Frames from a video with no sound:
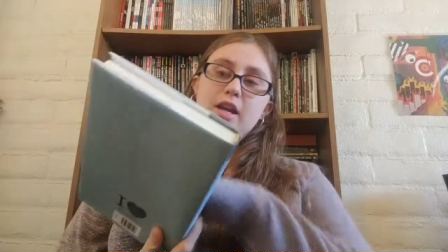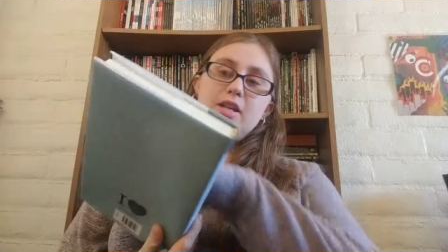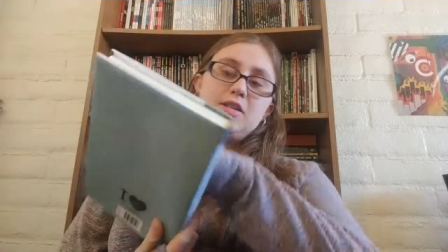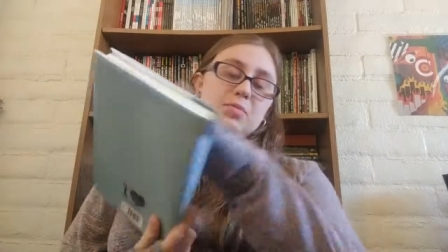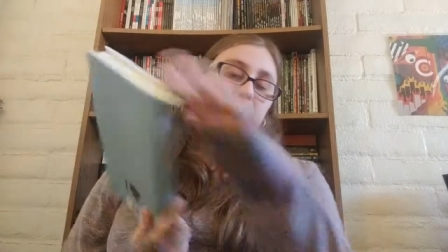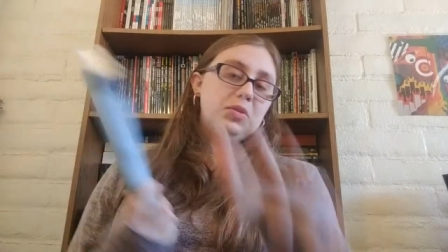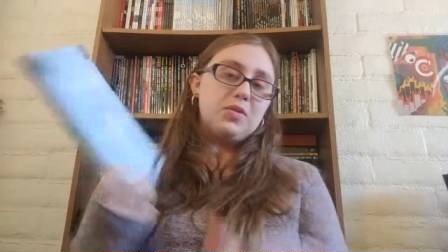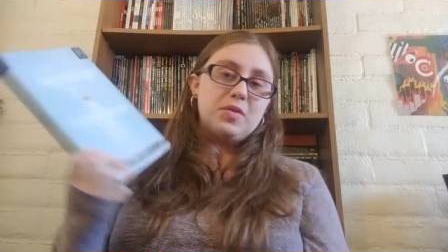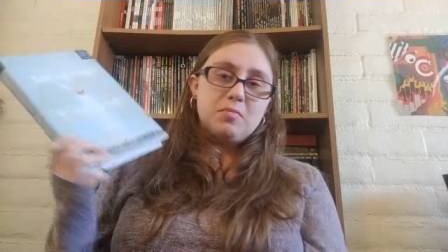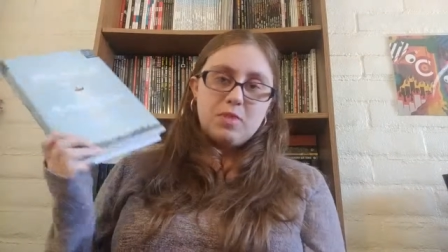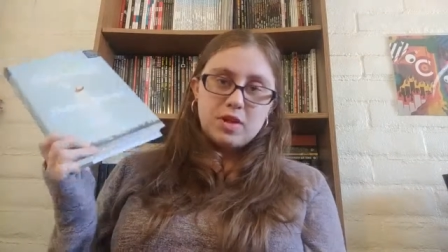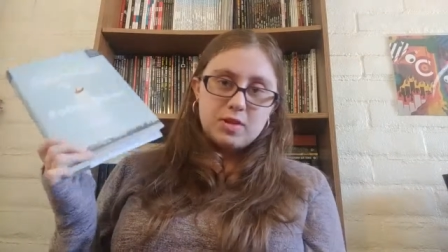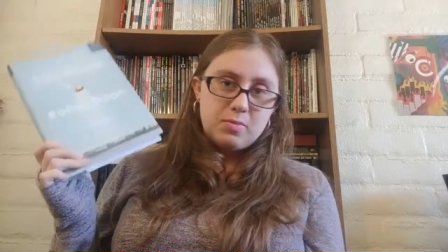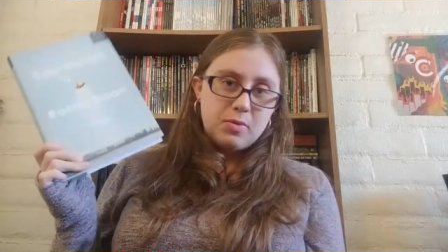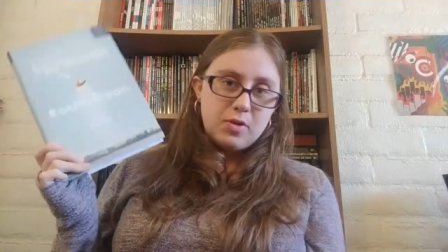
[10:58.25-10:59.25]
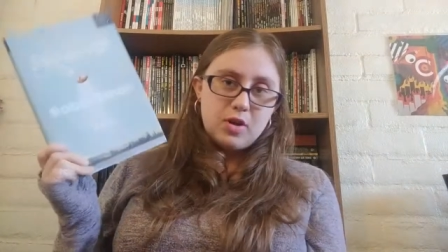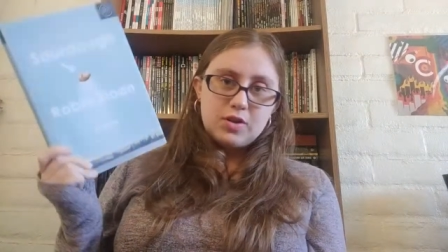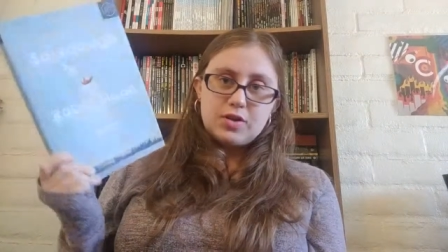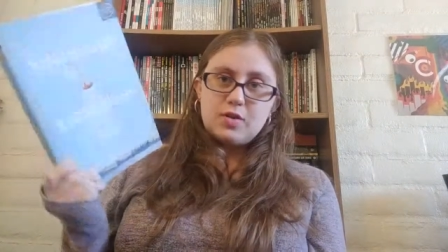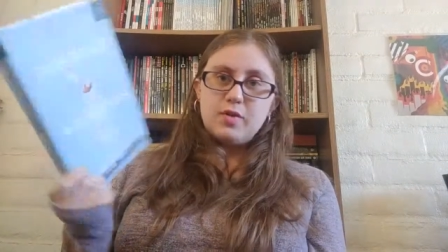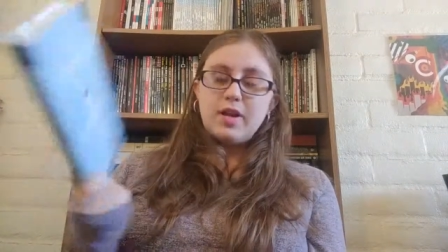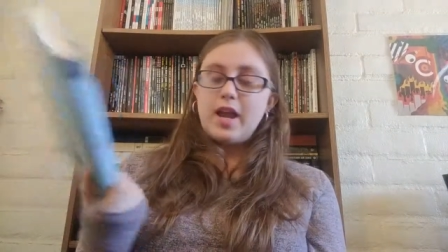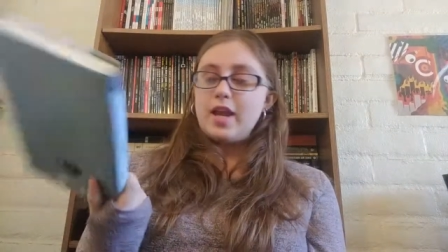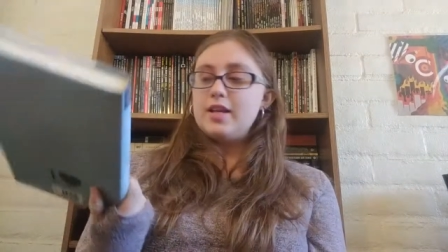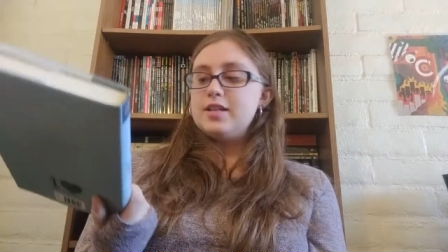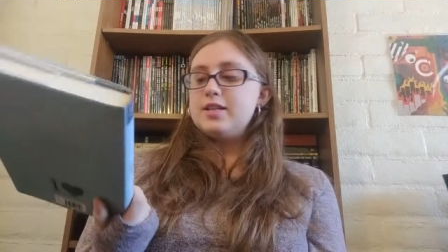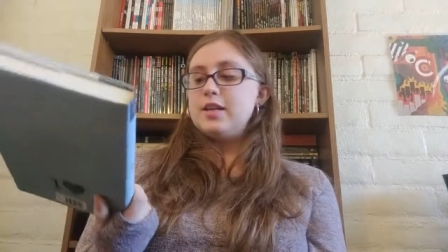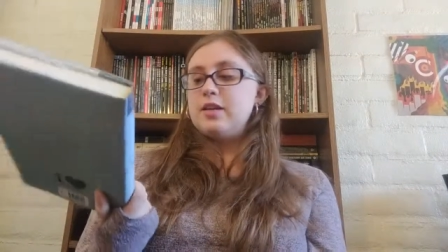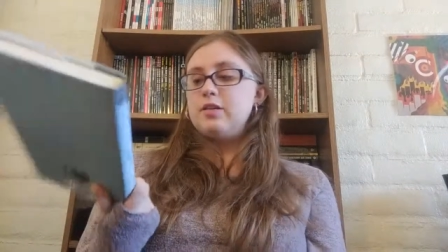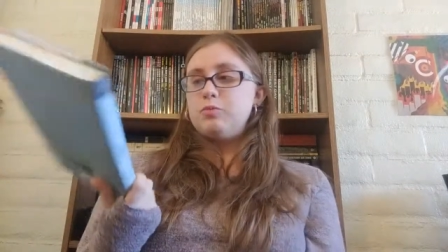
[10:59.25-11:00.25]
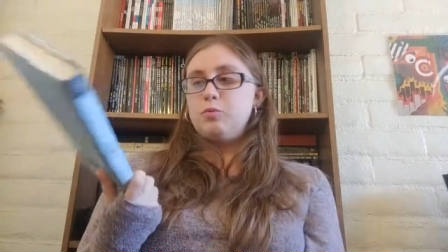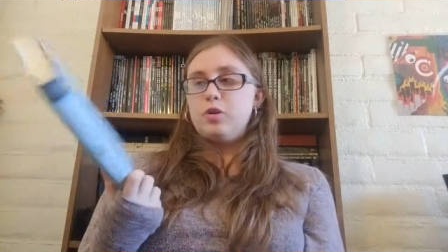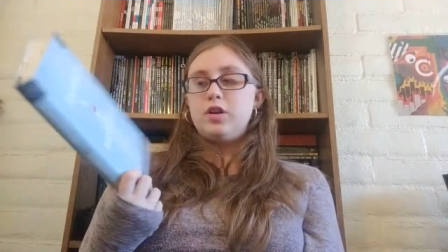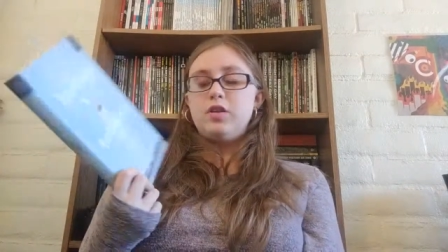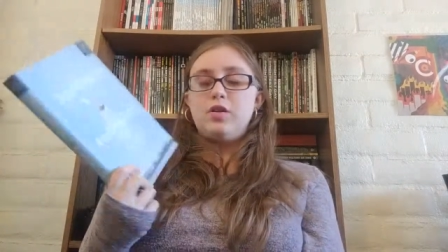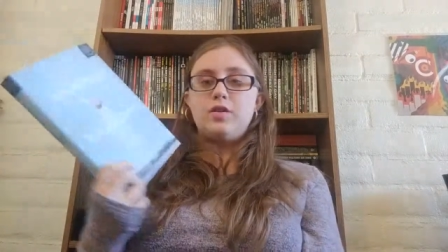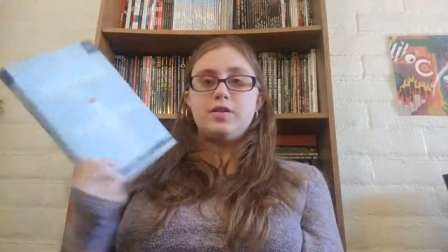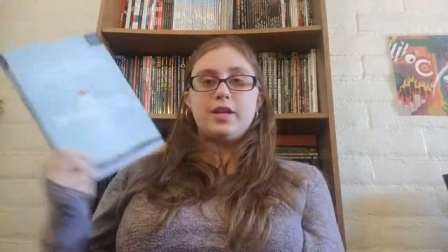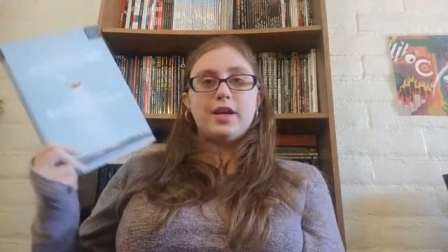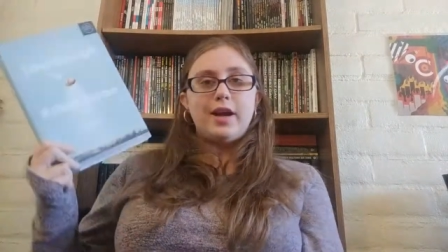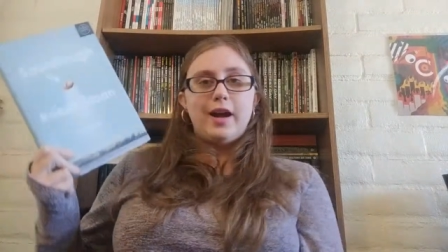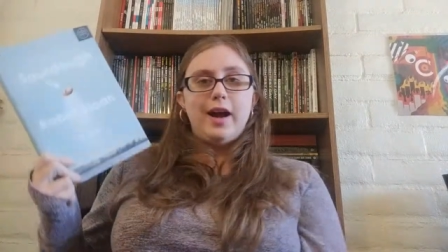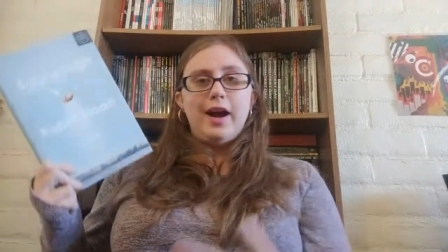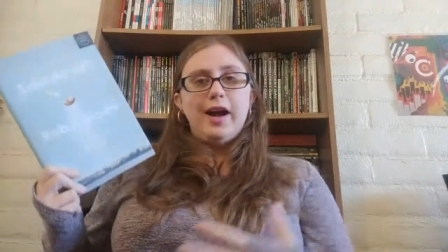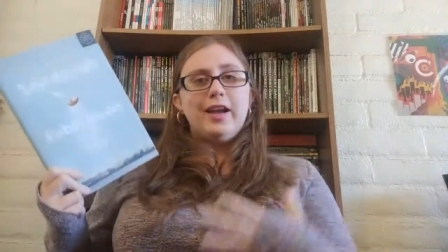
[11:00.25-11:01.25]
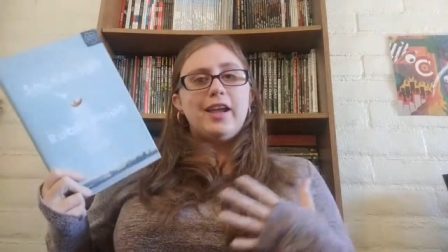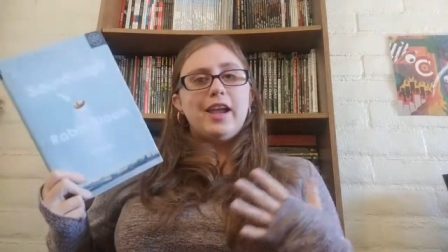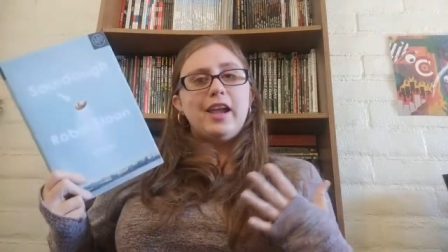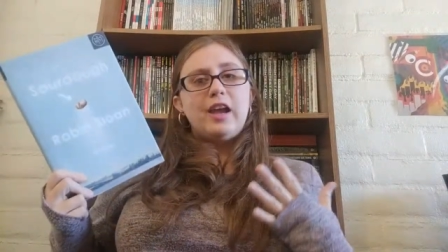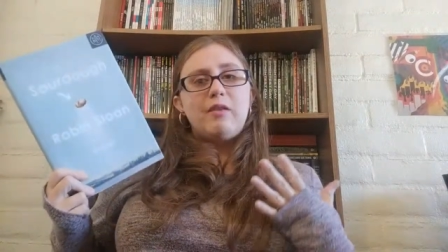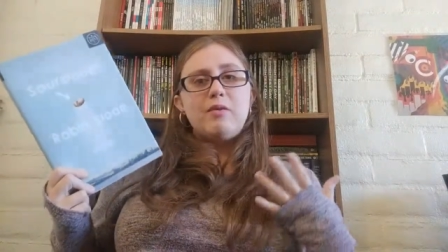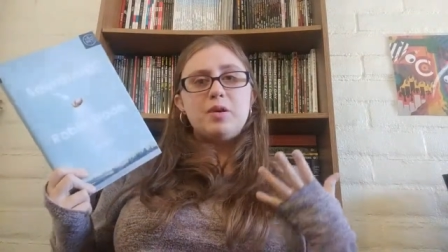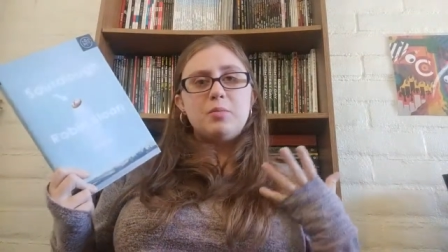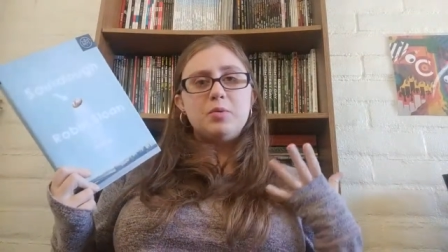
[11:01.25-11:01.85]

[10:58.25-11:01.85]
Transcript: It's a book of the month book. So again, it's like one of those like, I can't get